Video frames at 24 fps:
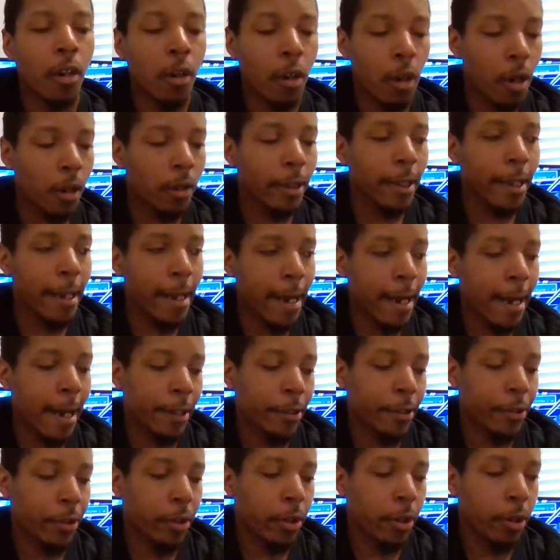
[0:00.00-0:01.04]
Carly
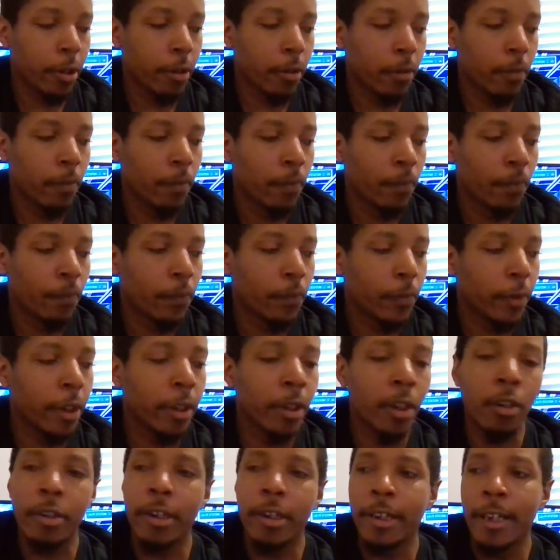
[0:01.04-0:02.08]
asked her,
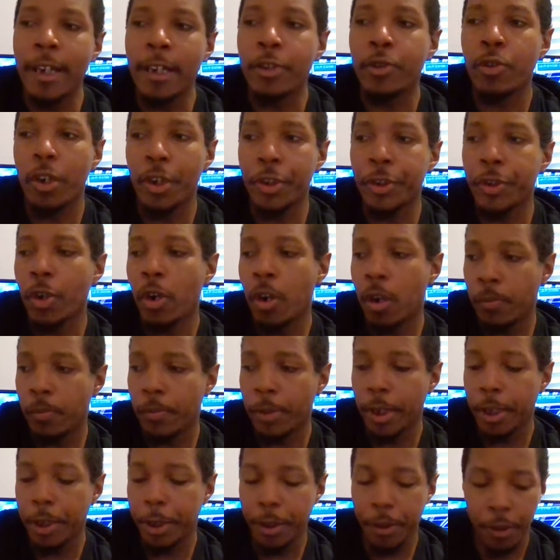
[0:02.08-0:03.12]
could I trust
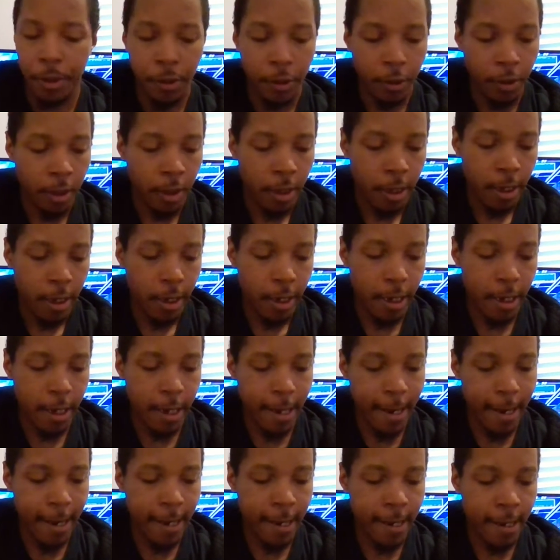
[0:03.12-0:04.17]
Harmony?
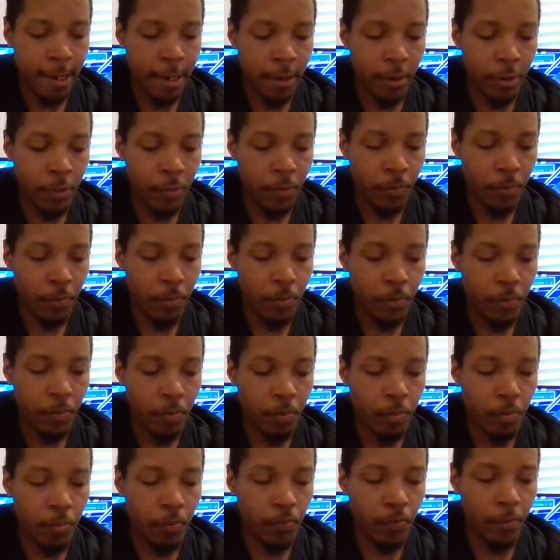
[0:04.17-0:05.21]
And
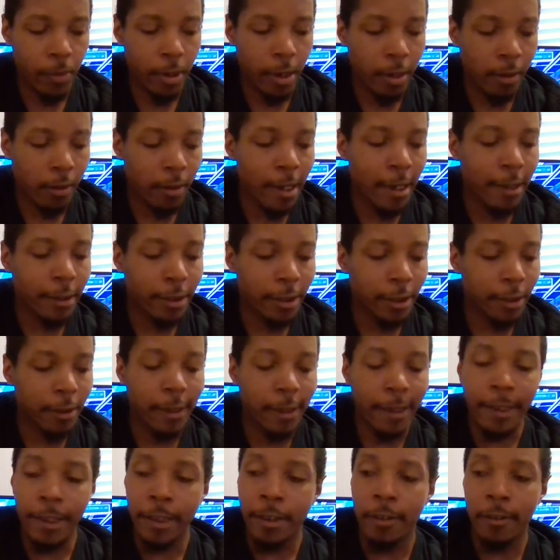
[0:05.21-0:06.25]
Alexa's
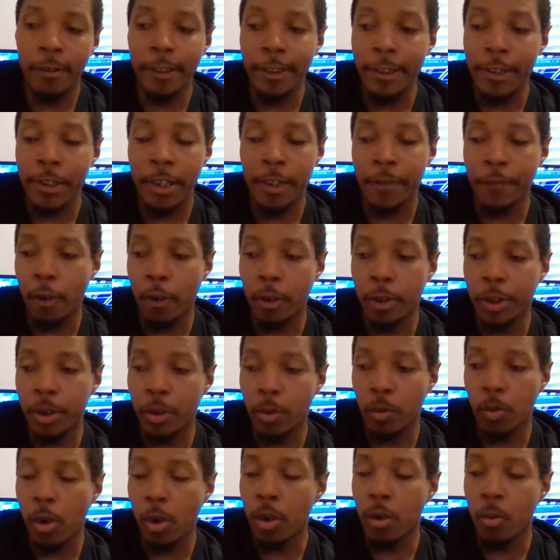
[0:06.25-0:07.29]
like, listen, as far as
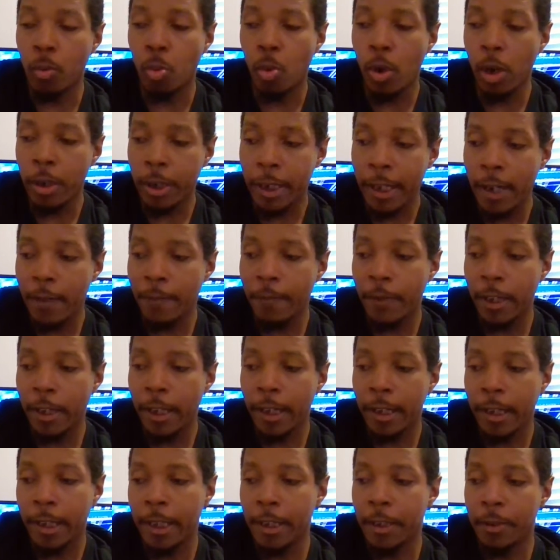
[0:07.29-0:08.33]
her work
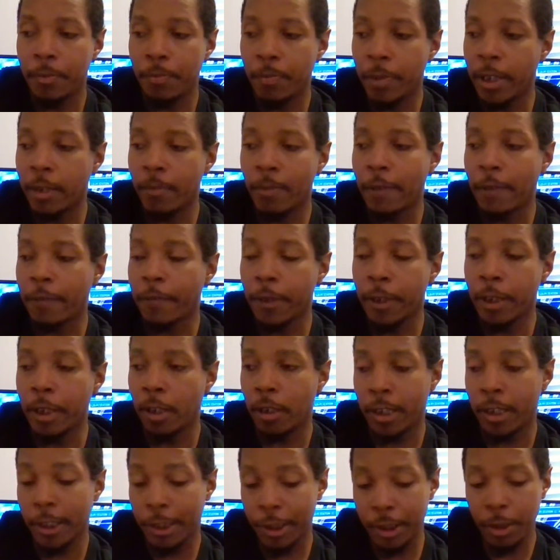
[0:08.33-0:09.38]
ethic and being my,
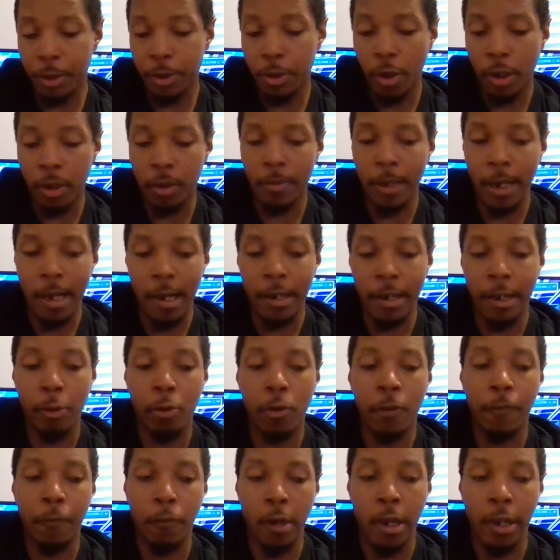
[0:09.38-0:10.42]
because she talked about how they
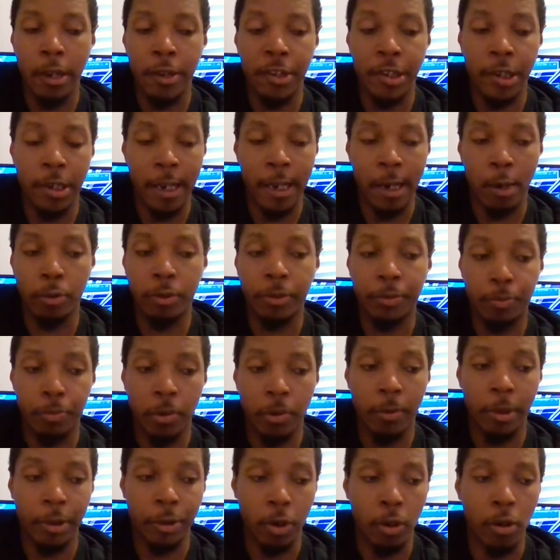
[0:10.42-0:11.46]
were friends and that was
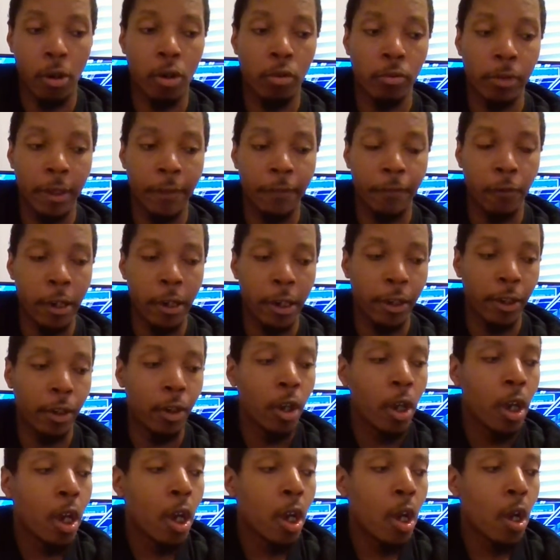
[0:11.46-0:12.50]
pretty much her only
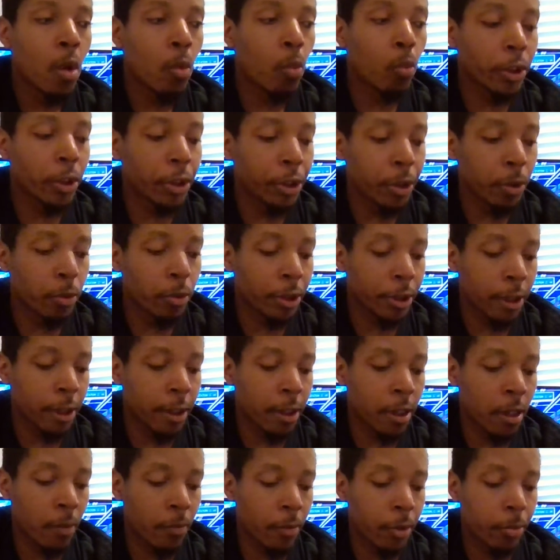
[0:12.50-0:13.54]
friend when she was
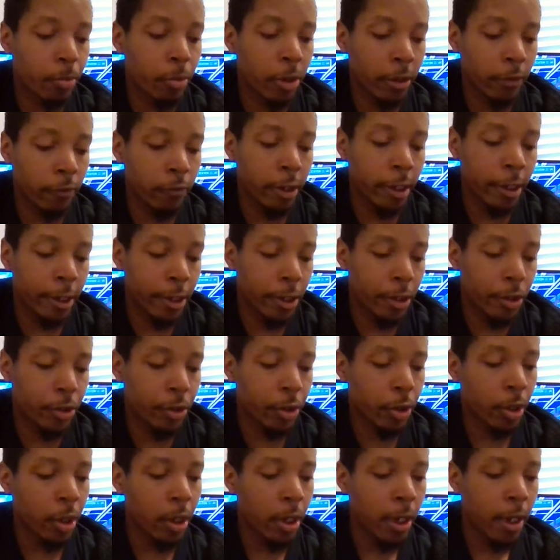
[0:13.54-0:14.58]
in Spring
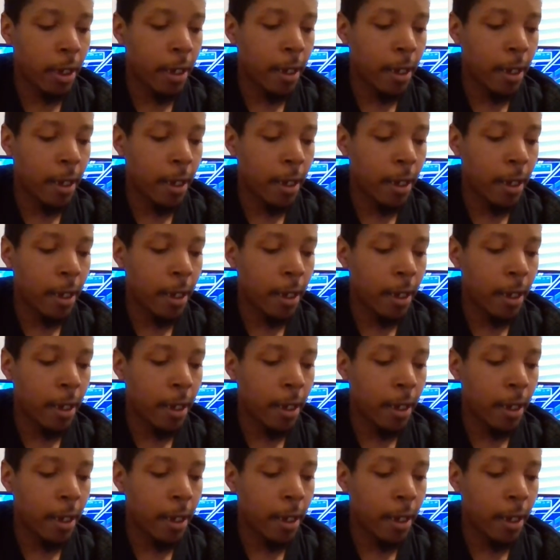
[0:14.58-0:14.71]
Ridge.